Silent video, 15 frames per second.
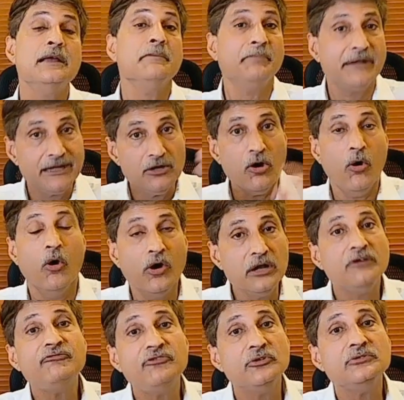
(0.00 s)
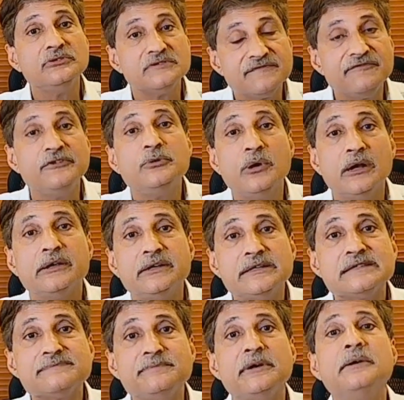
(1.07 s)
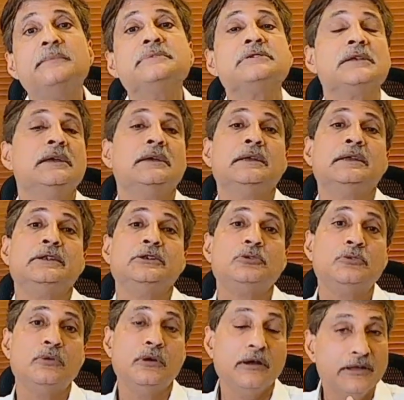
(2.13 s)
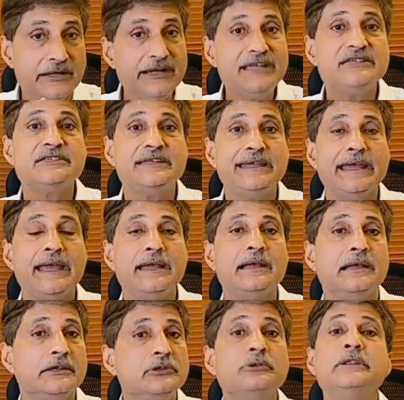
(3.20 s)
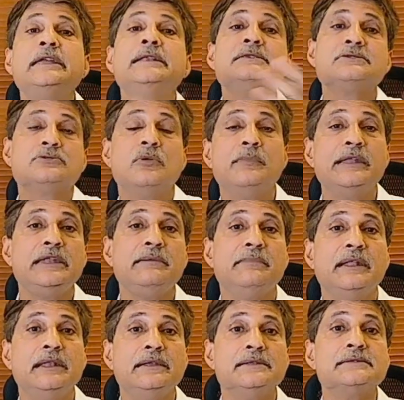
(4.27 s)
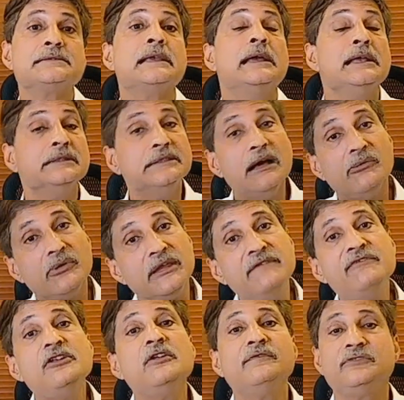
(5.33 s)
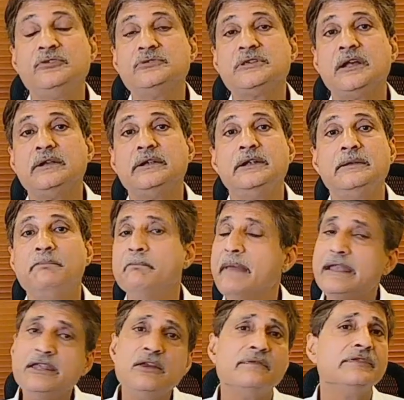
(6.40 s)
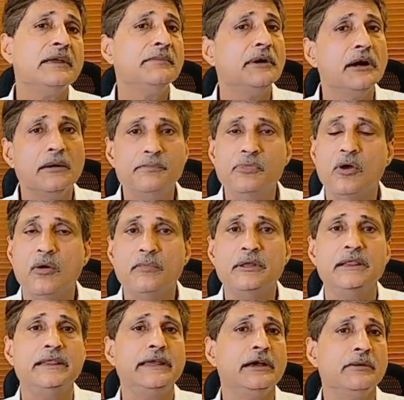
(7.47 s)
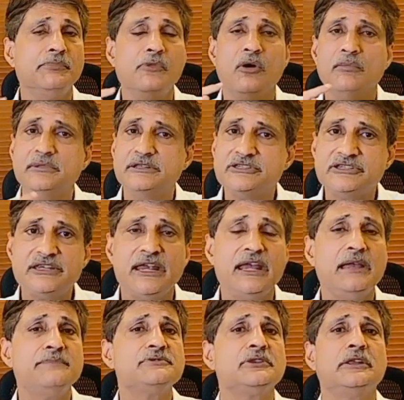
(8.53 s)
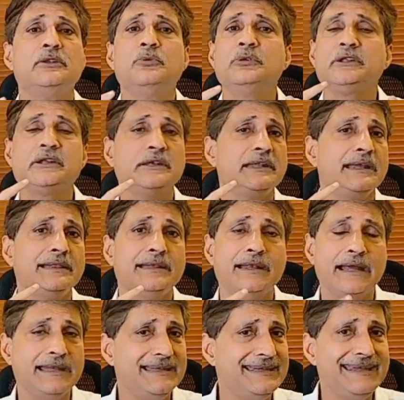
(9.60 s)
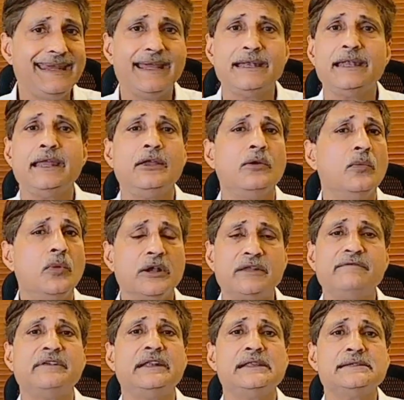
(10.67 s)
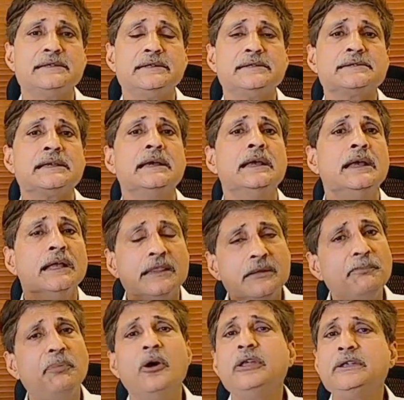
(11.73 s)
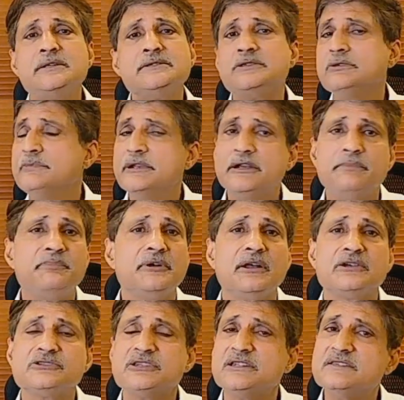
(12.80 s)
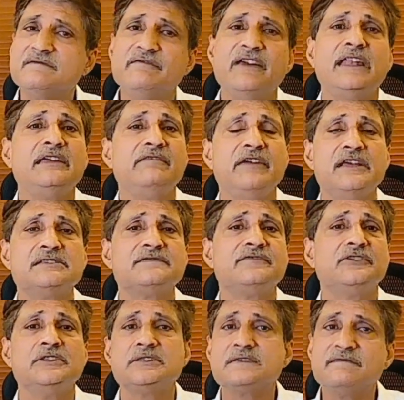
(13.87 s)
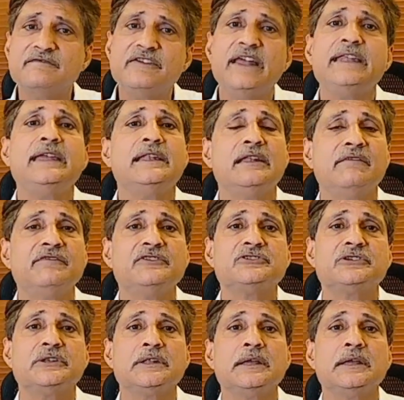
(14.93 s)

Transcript: But in order for those few hundred sperms to reach the egg, you need so many millions. Now, even of those hundred, many of them are abnormal. They're abnormal shapes, so they don't contain the right D N A or whatever else it is. The point is, human reproduction is very wasteful. It's very inefficient.